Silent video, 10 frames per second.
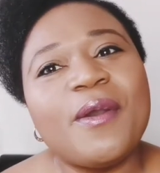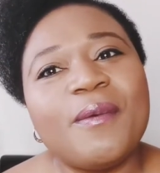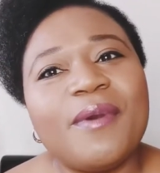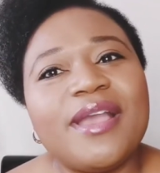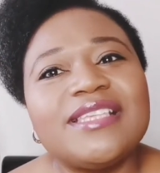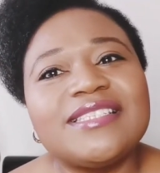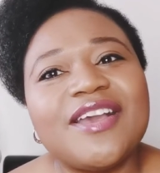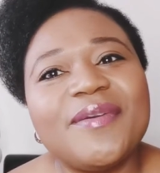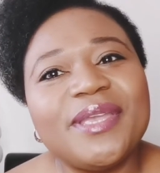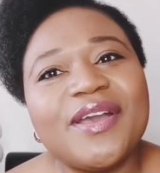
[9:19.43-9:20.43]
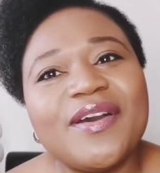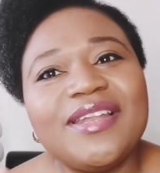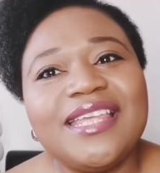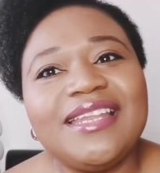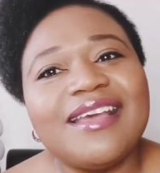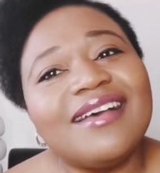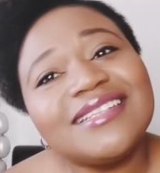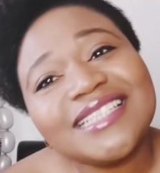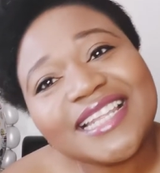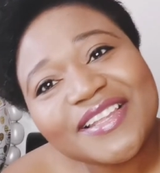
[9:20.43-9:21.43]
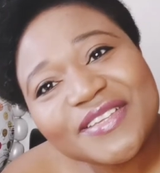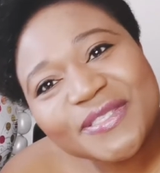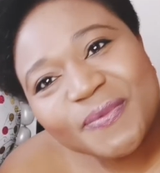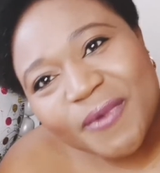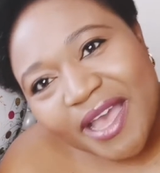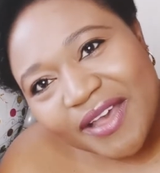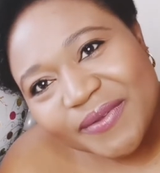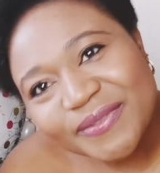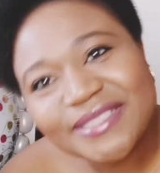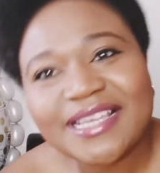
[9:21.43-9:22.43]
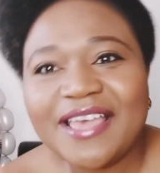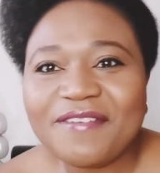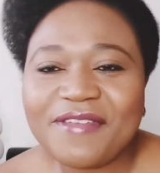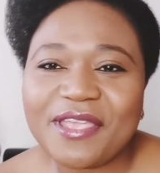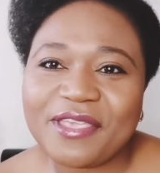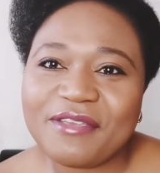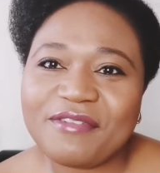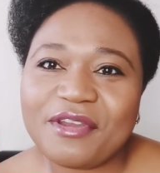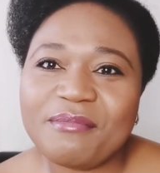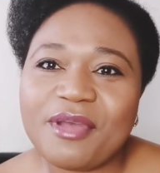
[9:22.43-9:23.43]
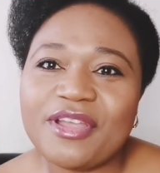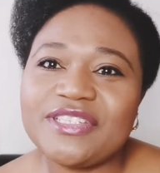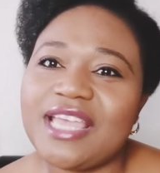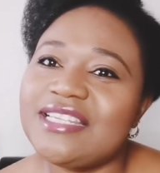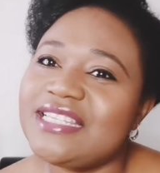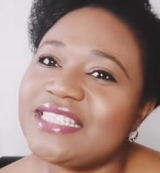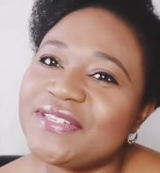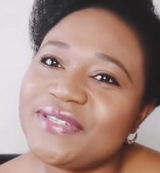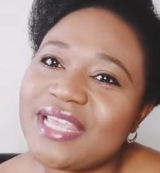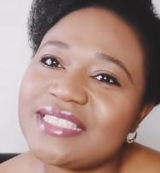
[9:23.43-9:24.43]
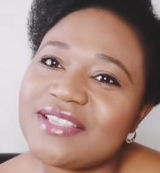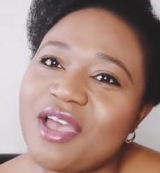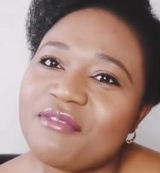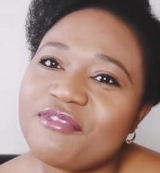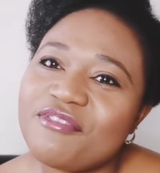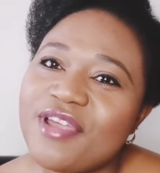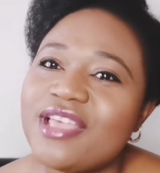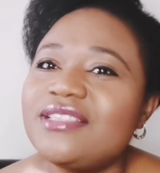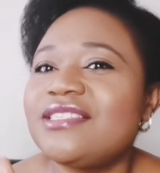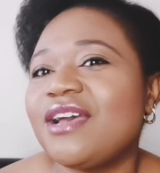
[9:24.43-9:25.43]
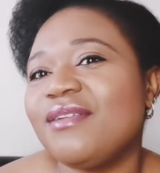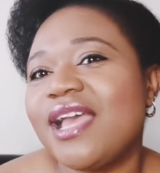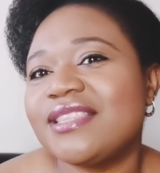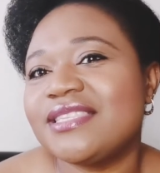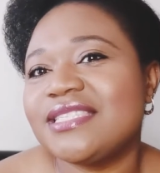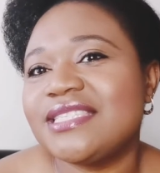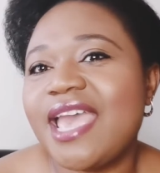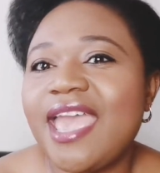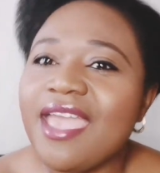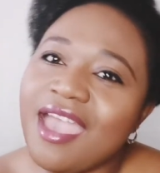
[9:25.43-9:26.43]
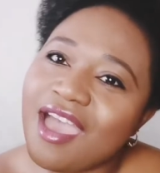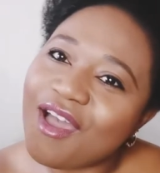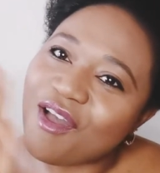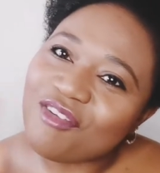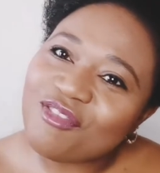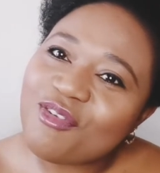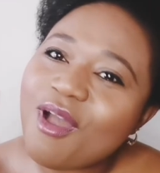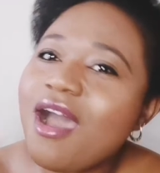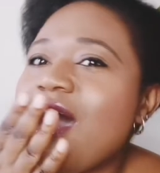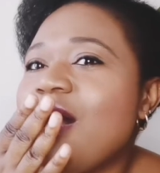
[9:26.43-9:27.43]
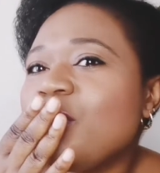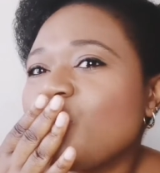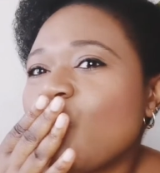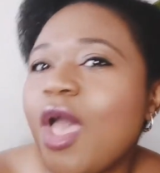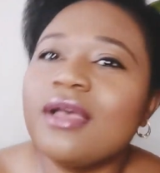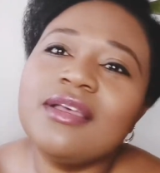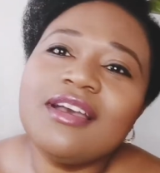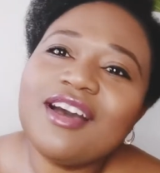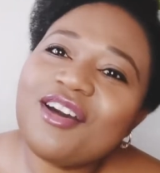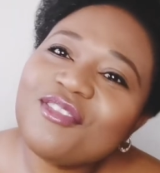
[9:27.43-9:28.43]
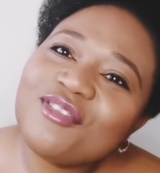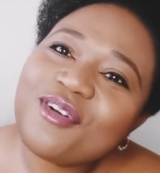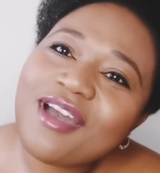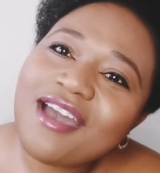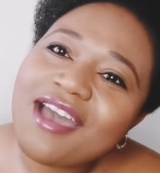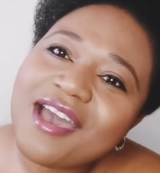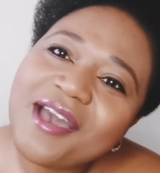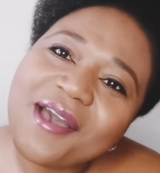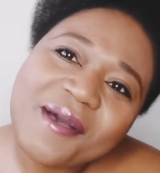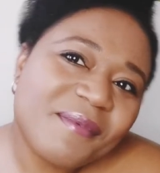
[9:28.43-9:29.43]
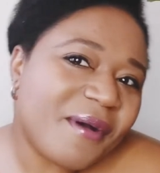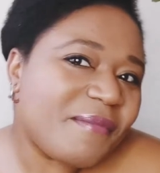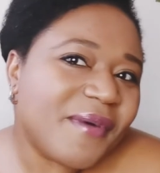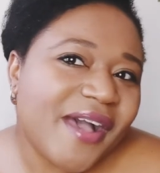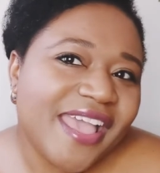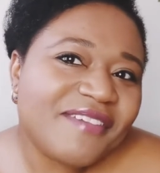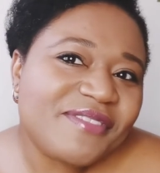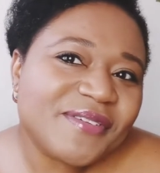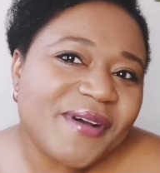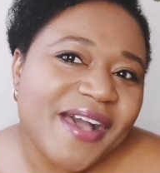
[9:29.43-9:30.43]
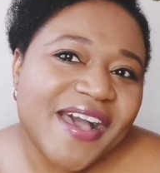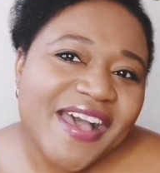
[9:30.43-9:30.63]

what is going on in Aunty Lou's world. Thank you very much, and until next time, friends, I would like to say au revoir, mwah, au revoir, bye bye everyone.